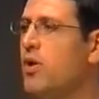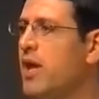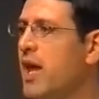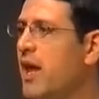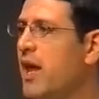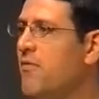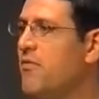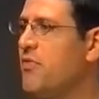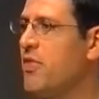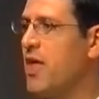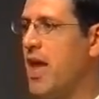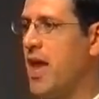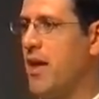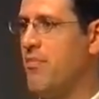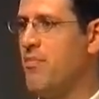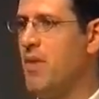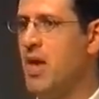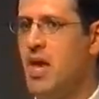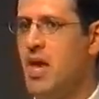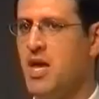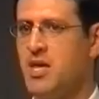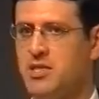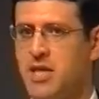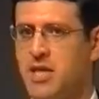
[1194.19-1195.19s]
give them
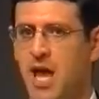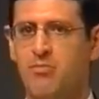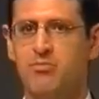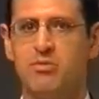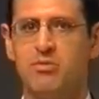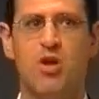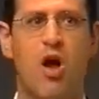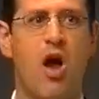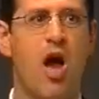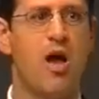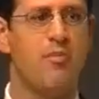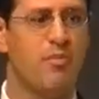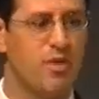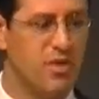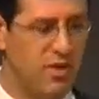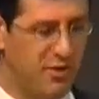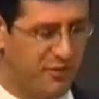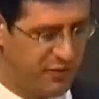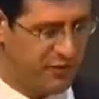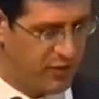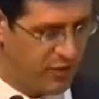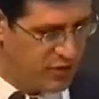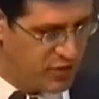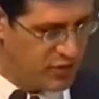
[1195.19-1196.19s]
sometime in the
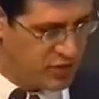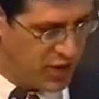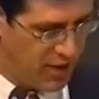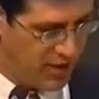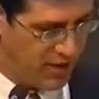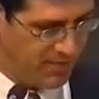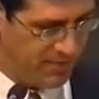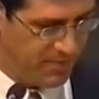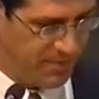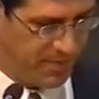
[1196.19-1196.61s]
future.